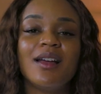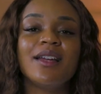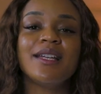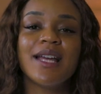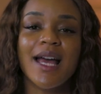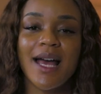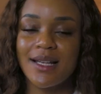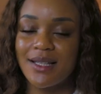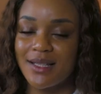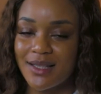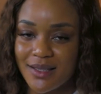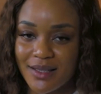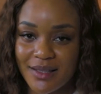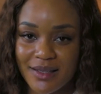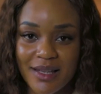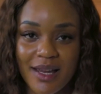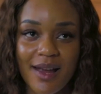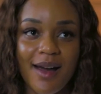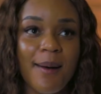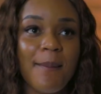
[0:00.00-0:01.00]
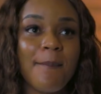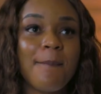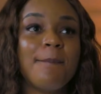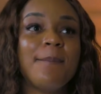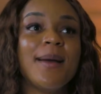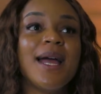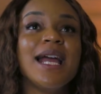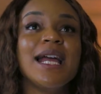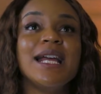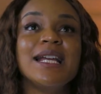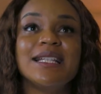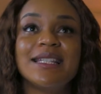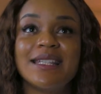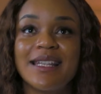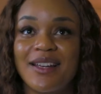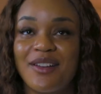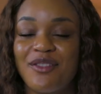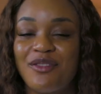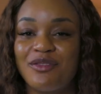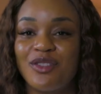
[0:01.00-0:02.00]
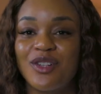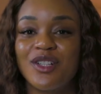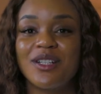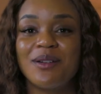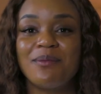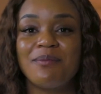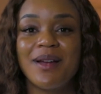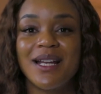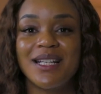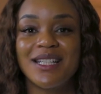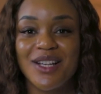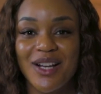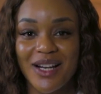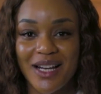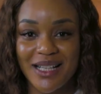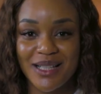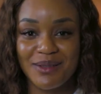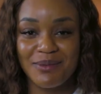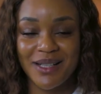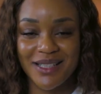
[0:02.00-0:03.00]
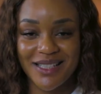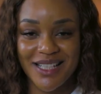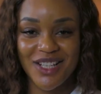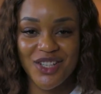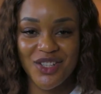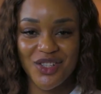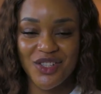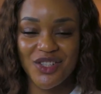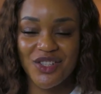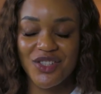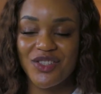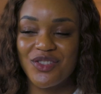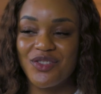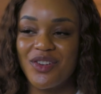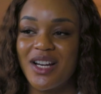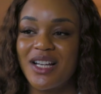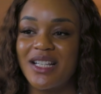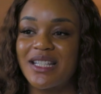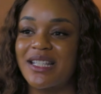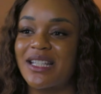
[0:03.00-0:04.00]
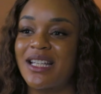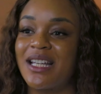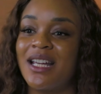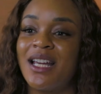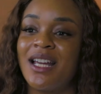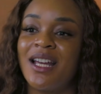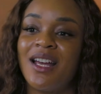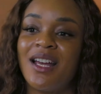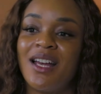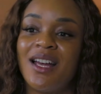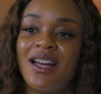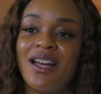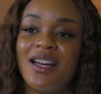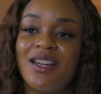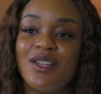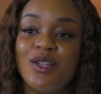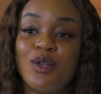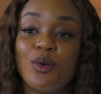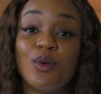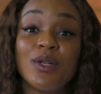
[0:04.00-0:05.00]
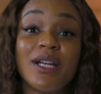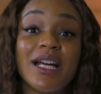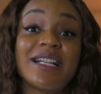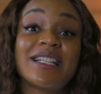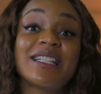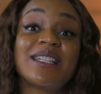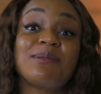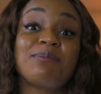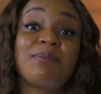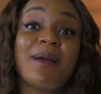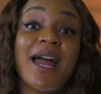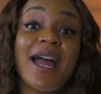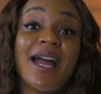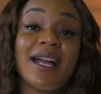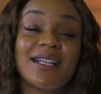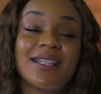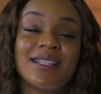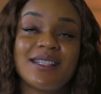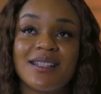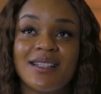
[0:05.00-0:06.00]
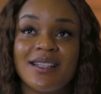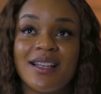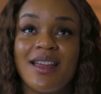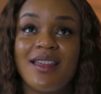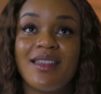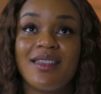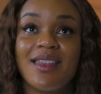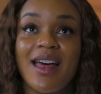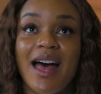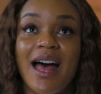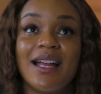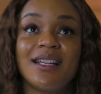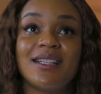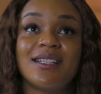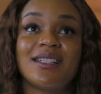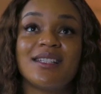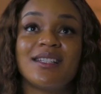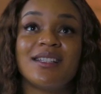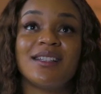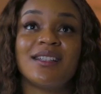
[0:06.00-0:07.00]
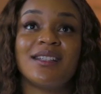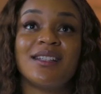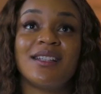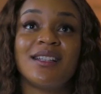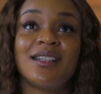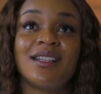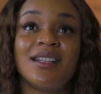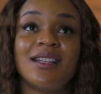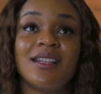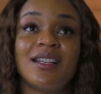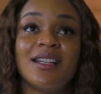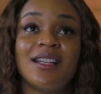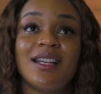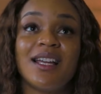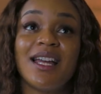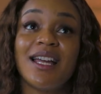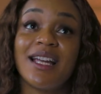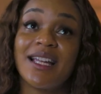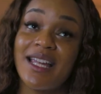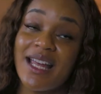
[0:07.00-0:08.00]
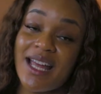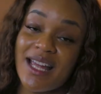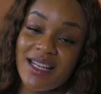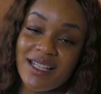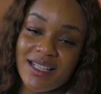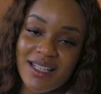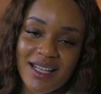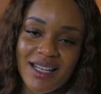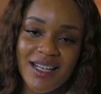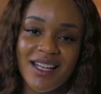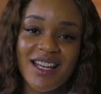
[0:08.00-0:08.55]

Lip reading: Yes, there are basic fundamental expectations, right? You would expect that, again,